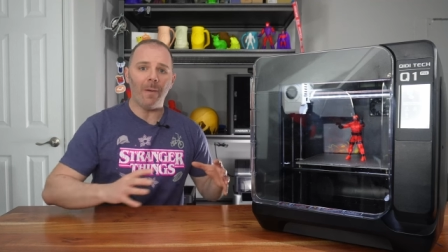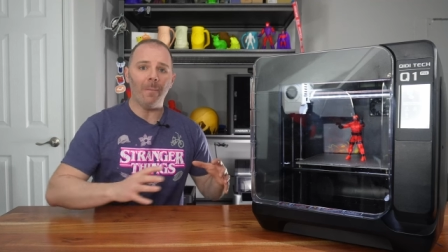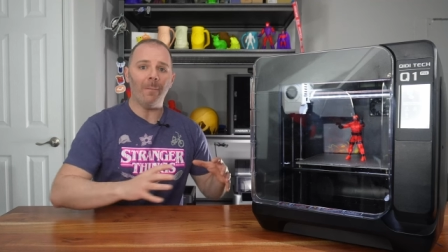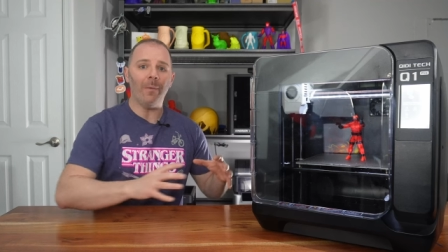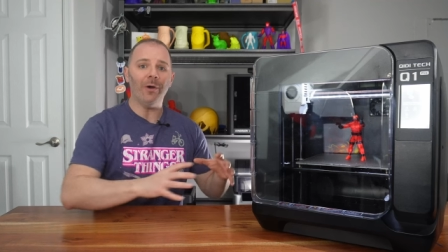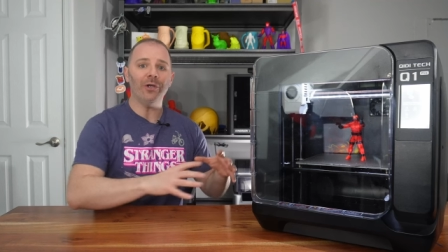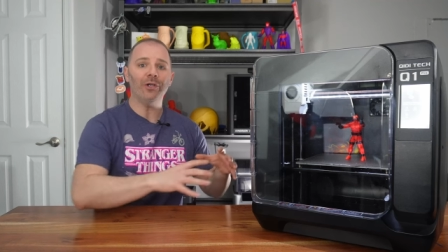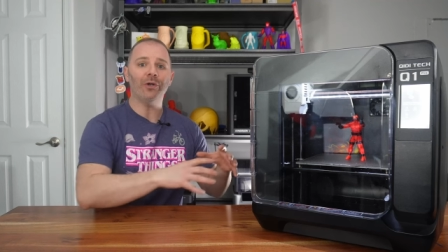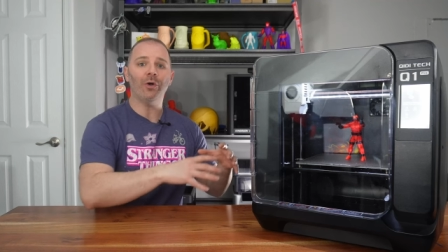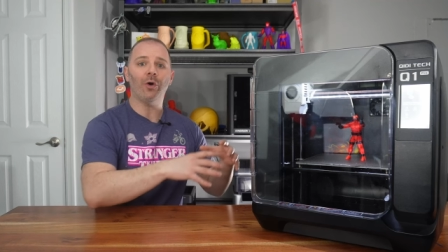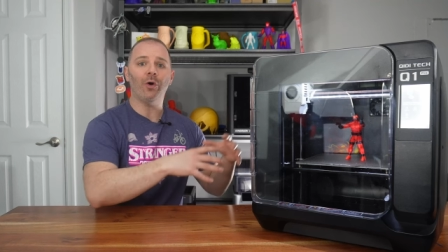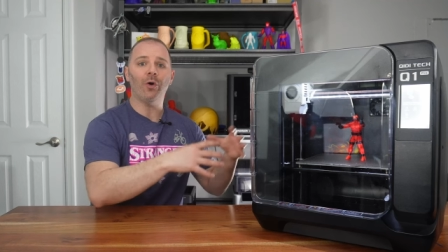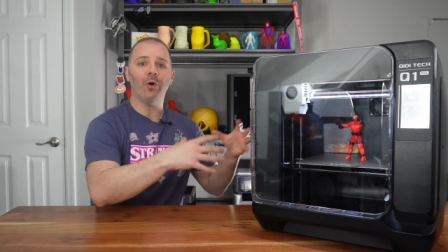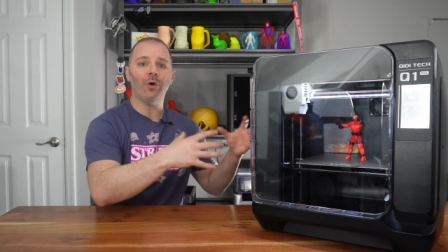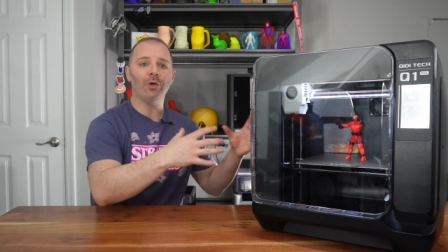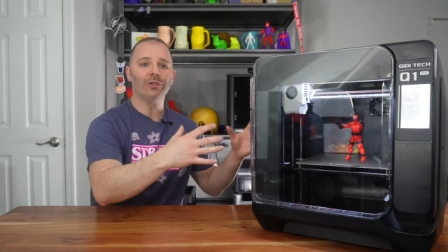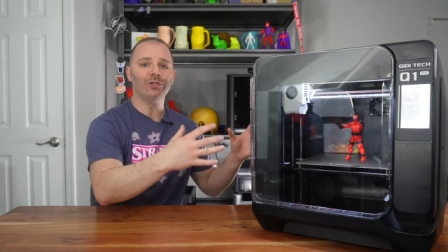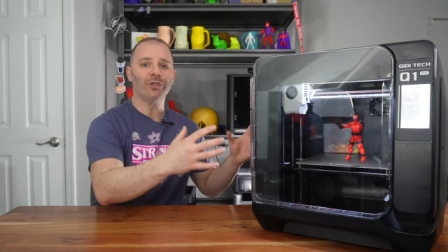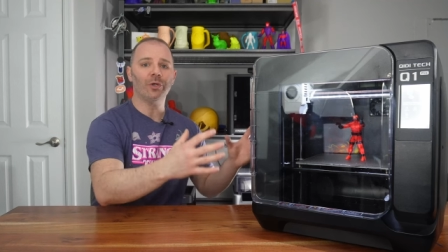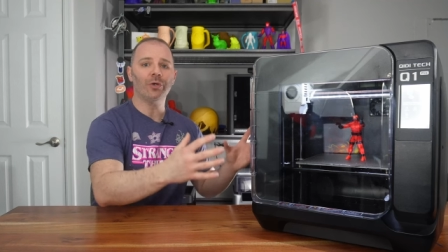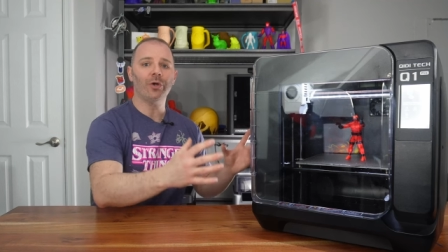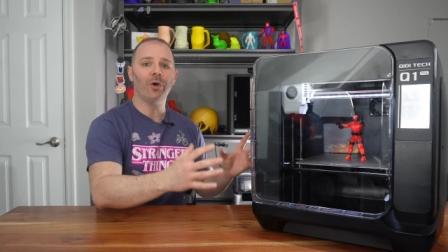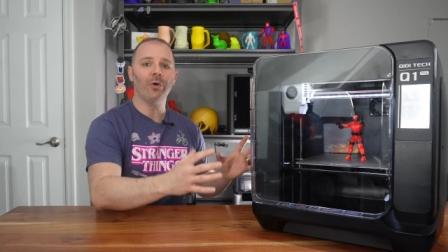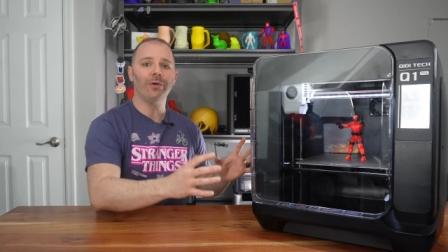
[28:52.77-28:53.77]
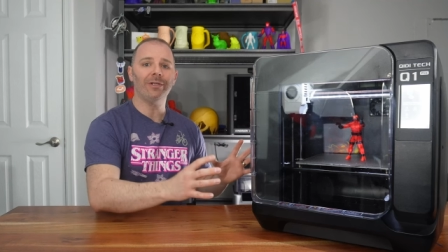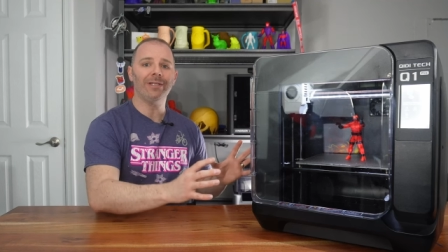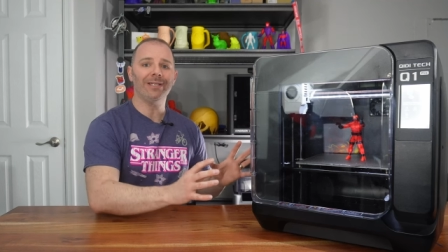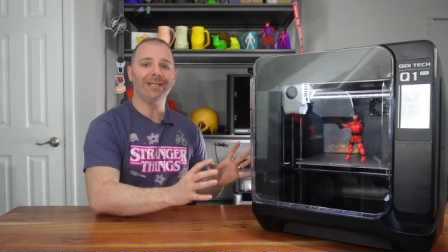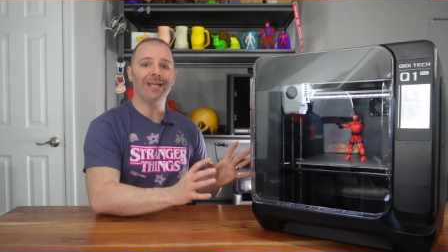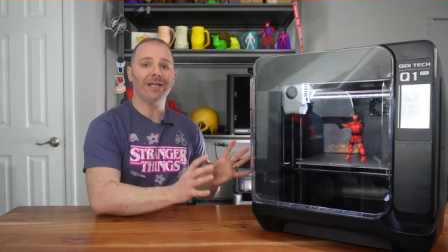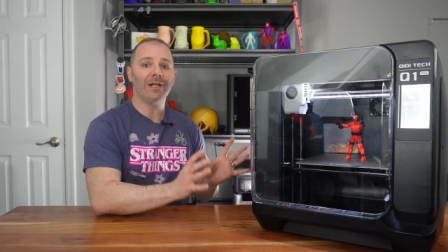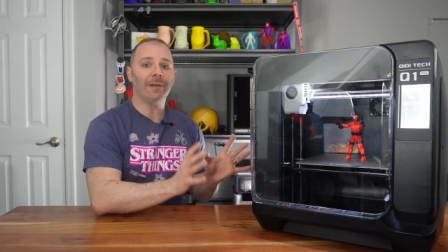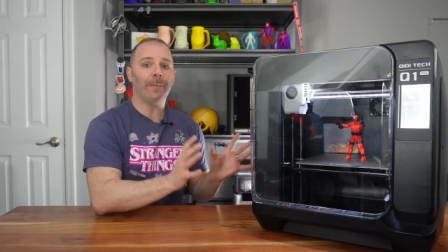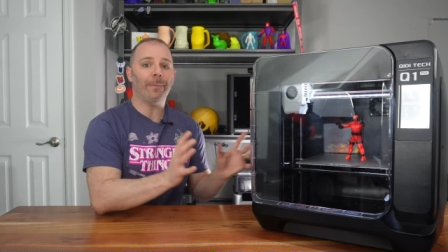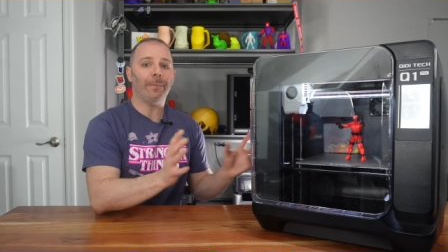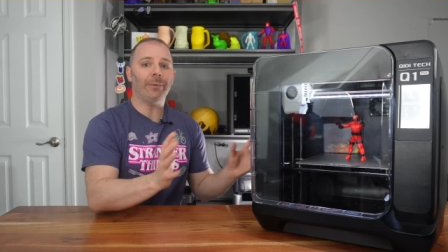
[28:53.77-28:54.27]
but you're also going to
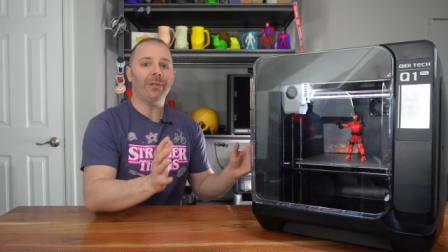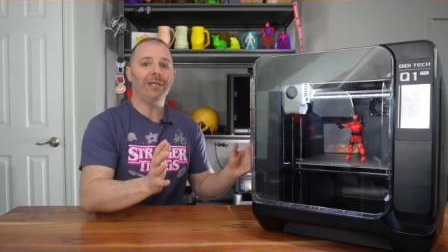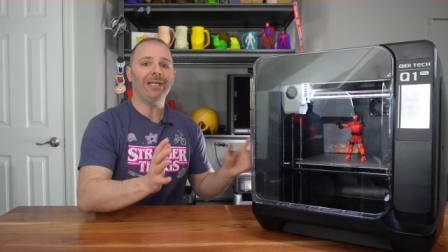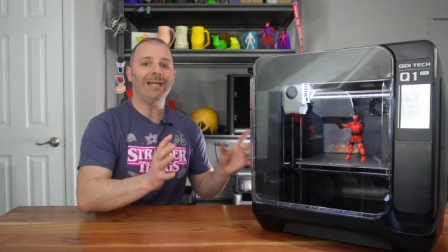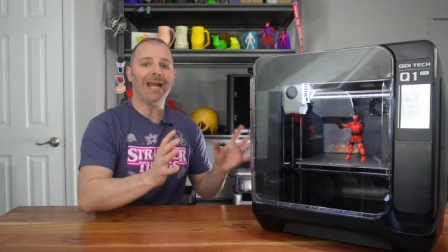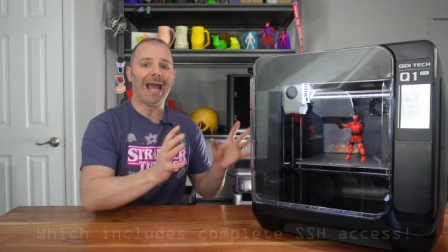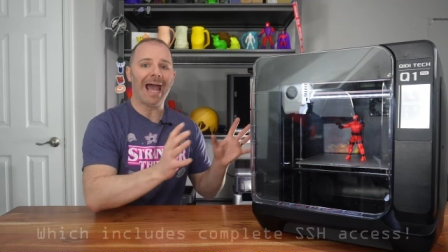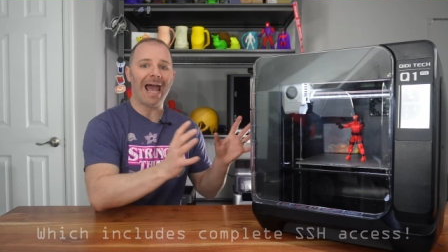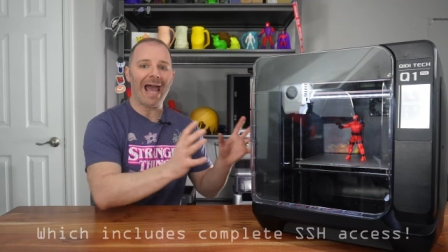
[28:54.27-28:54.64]
get complete